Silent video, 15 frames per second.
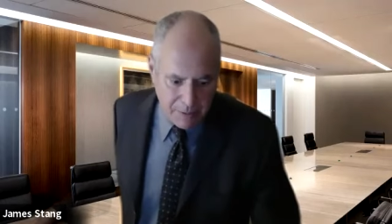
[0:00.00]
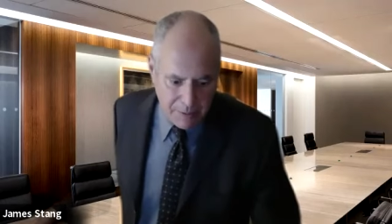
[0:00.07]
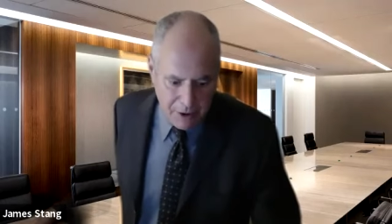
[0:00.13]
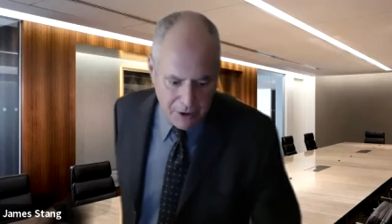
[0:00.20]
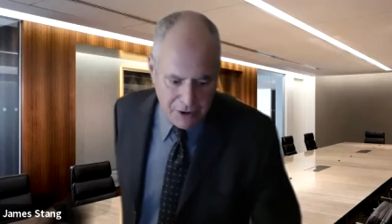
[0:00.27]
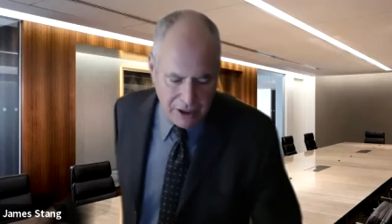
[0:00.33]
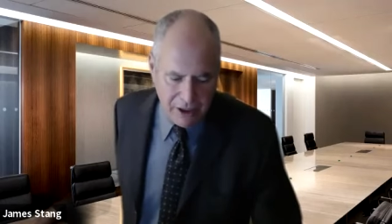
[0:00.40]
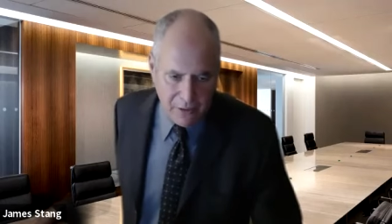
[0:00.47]

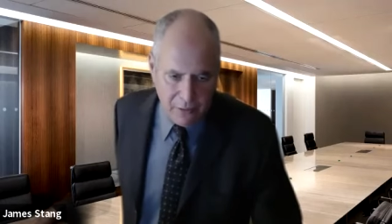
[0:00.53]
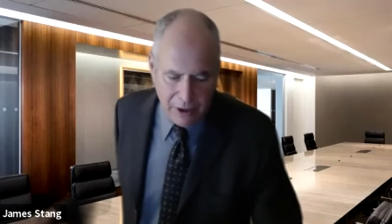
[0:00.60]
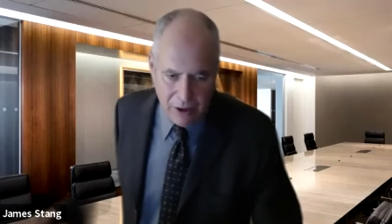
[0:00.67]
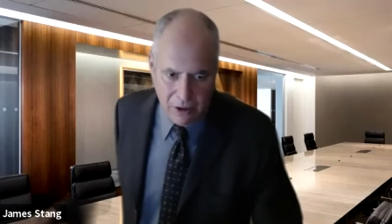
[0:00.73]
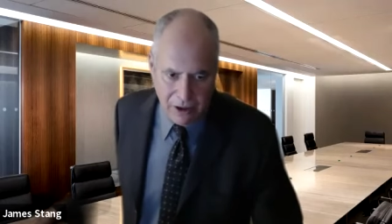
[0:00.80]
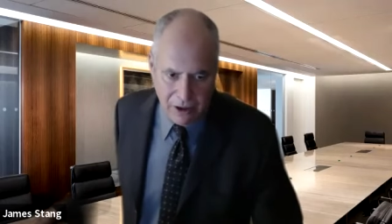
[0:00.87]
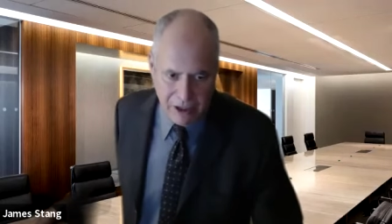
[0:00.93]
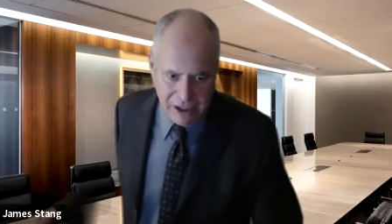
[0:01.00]
proposing a
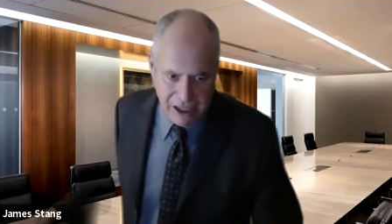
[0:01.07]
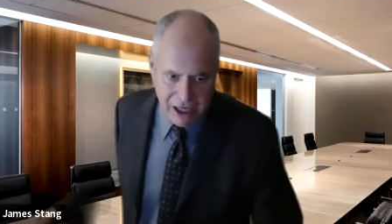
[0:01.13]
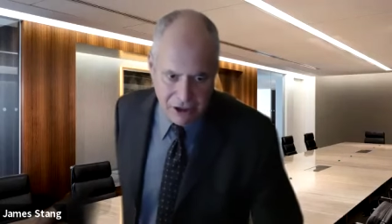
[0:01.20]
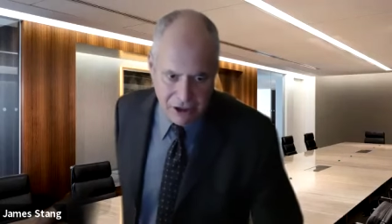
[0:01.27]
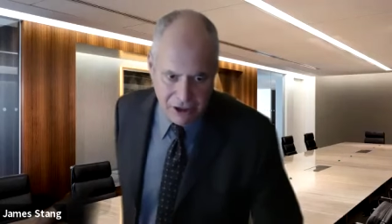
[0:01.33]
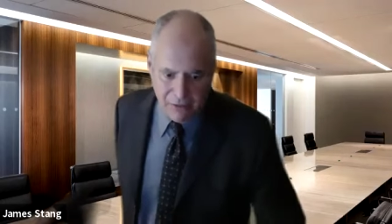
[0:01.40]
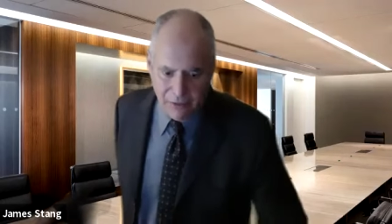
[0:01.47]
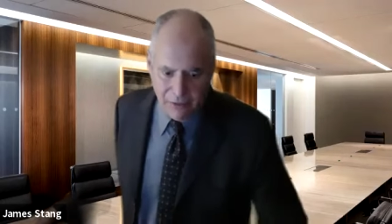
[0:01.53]

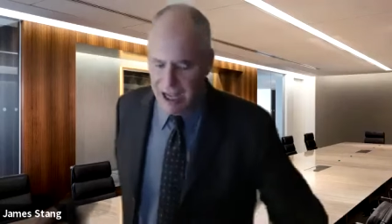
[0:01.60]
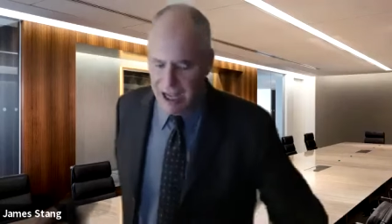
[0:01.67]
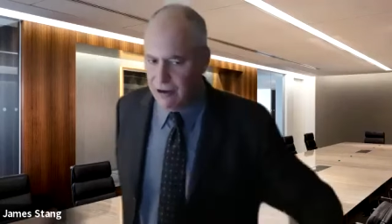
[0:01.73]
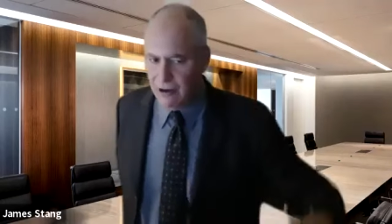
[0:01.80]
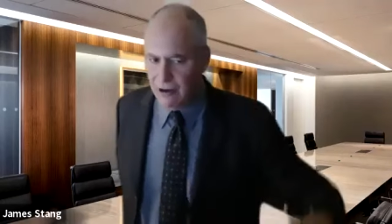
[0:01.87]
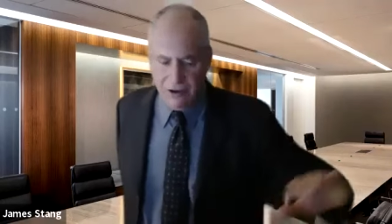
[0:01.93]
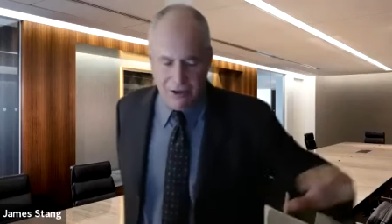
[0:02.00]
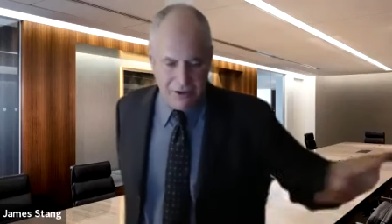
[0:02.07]
reorganization
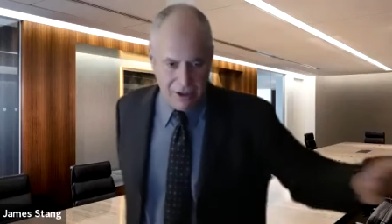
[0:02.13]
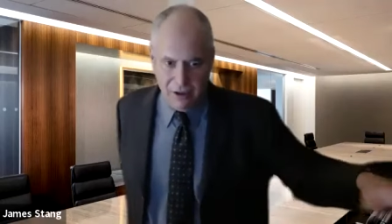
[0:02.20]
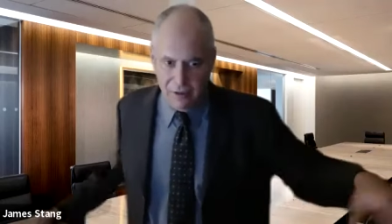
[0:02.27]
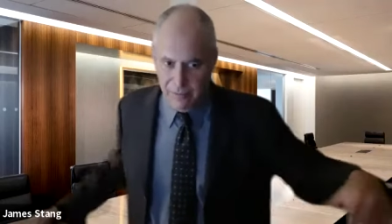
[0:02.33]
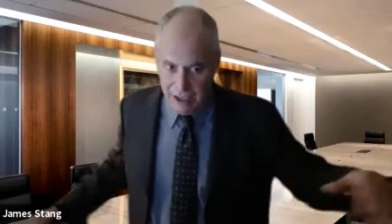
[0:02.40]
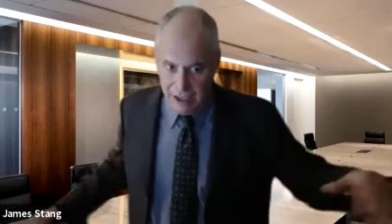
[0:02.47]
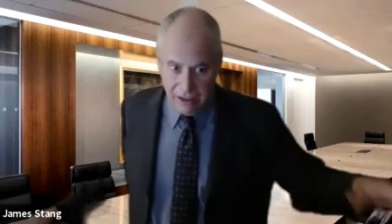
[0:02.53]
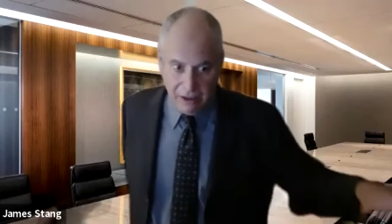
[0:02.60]
without all those
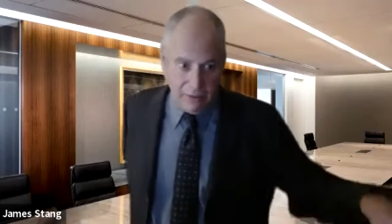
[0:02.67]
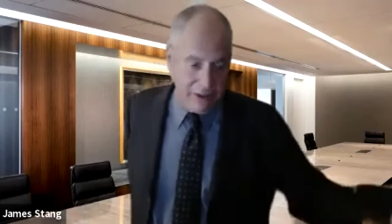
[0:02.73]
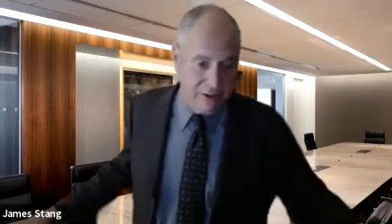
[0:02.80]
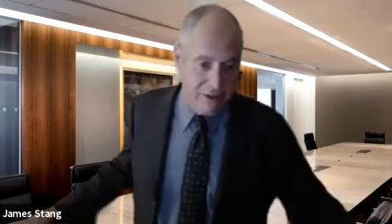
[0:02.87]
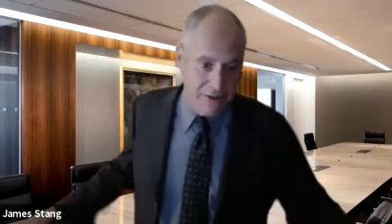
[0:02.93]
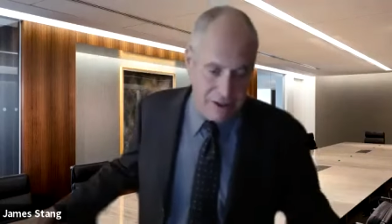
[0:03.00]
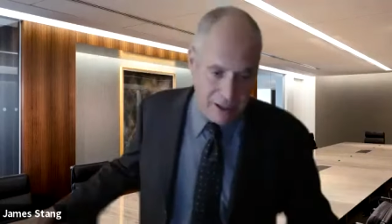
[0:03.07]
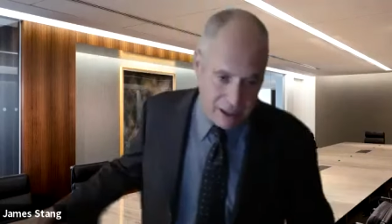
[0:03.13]
other bell and
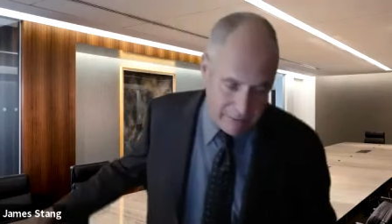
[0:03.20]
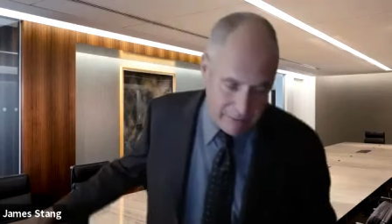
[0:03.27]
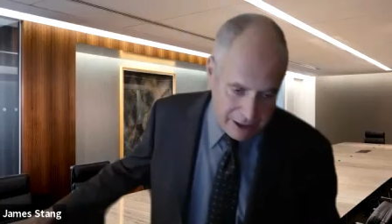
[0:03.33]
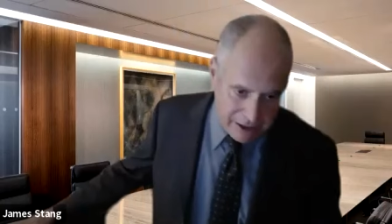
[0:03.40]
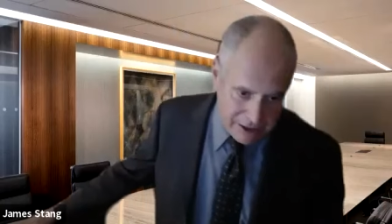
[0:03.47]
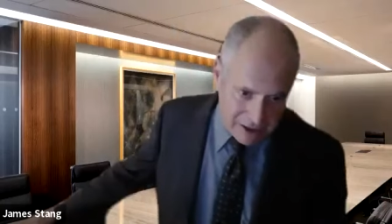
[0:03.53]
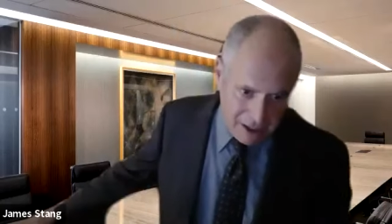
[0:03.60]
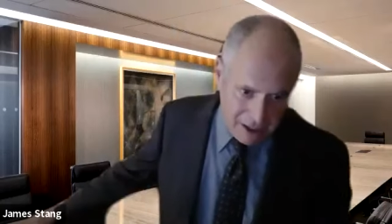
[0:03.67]
whistle
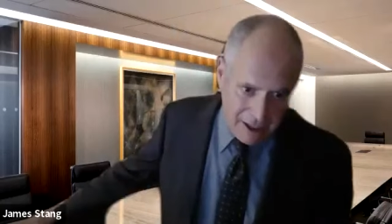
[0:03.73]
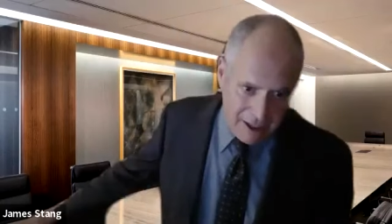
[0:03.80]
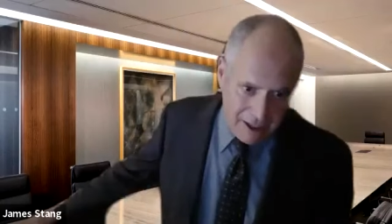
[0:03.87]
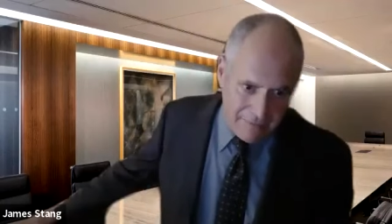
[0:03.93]
settlements,